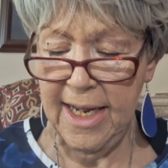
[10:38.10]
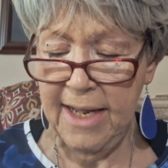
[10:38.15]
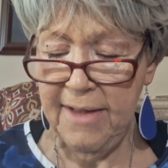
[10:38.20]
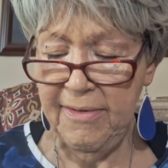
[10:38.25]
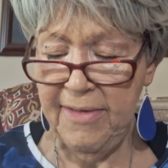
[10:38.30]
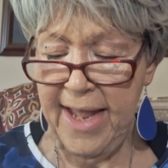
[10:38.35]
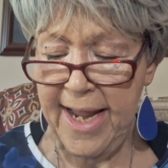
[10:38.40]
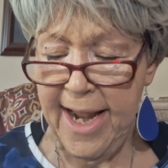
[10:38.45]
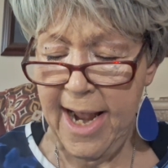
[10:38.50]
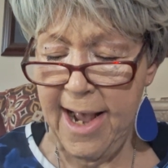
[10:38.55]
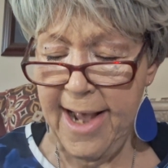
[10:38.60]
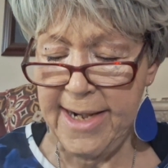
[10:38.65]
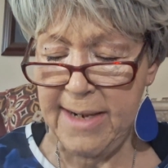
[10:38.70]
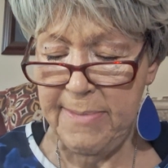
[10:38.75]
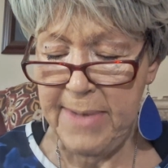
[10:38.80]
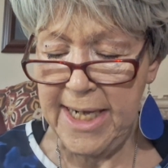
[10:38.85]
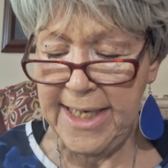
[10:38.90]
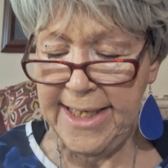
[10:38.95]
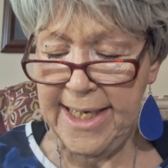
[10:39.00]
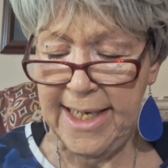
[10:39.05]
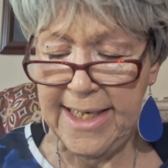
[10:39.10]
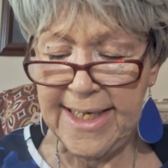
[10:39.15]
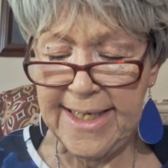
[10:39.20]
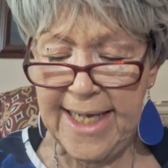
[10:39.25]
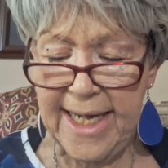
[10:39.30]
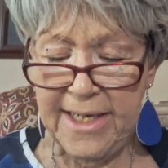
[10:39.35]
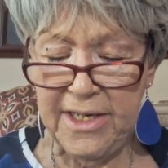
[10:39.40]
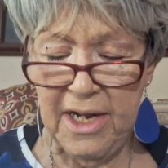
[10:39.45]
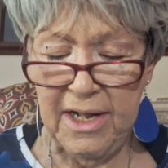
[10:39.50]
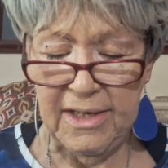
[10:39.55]
they itemize it as
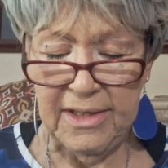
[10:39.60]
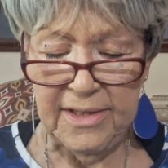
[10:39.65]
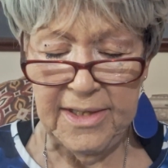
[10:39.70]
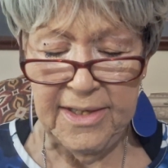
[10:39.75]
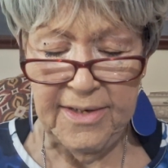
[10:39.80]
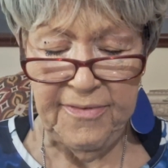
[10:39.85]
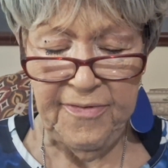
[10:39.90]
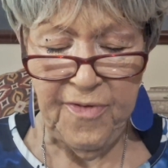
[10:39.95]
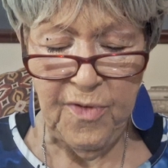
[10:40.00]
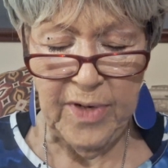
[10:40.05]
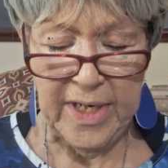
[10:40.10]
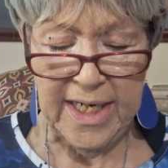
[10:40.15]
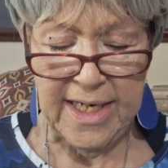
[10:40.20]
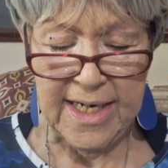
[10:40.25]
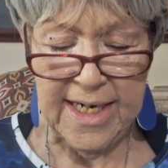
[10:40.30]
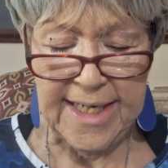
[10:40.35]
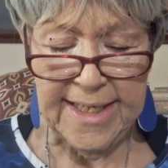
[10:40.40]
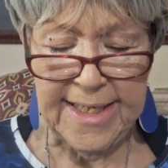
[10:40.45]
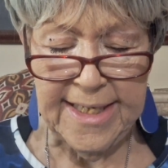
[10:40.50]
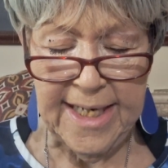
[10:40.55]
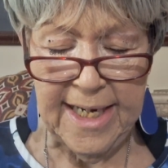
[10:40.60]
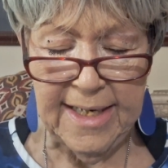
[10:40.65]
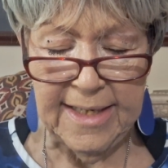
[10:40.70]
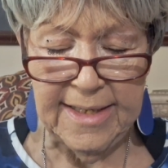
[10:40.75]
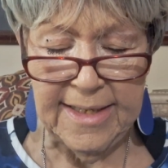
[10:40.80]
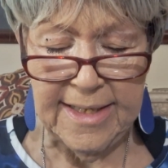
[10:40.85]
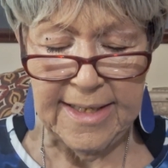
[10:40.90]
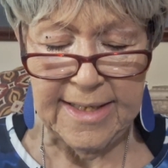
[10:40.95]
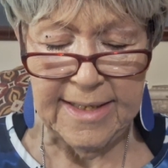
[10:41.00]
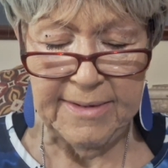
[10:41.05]

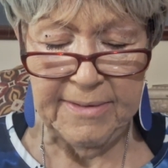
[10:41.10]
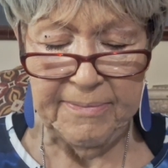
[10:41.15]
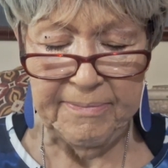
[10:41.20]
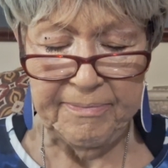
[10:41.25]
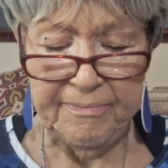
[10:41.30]
$8.49.